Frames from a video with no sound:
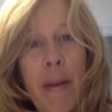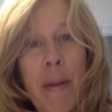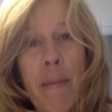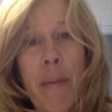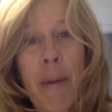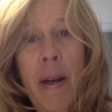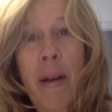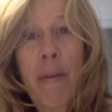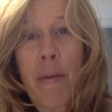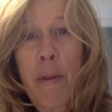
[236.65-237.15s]

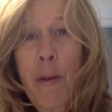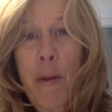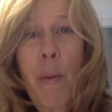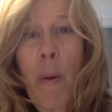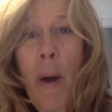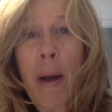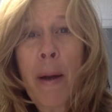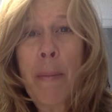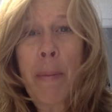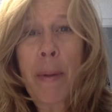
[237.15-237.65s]
But if you
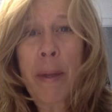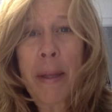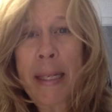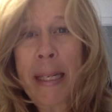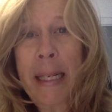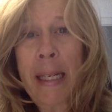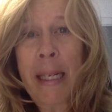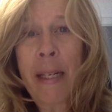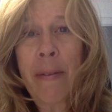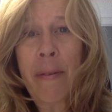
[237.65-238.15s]
want to
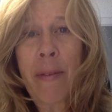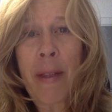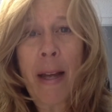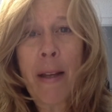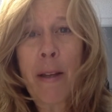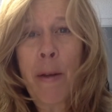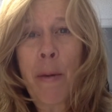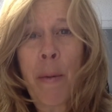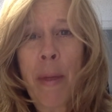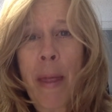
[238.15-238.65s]
believe
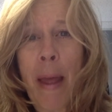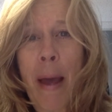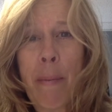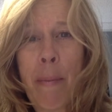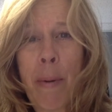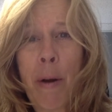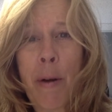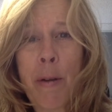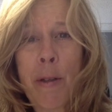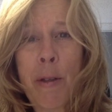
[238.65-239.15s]
that you and that
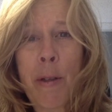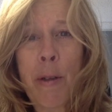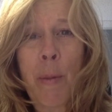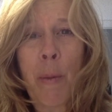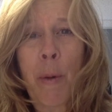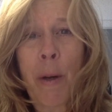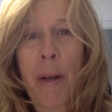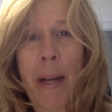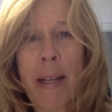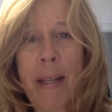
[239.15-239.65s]
person
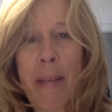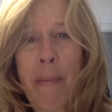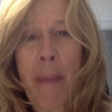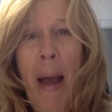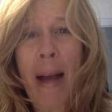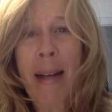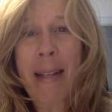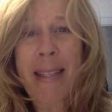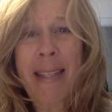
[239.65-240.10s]
will get back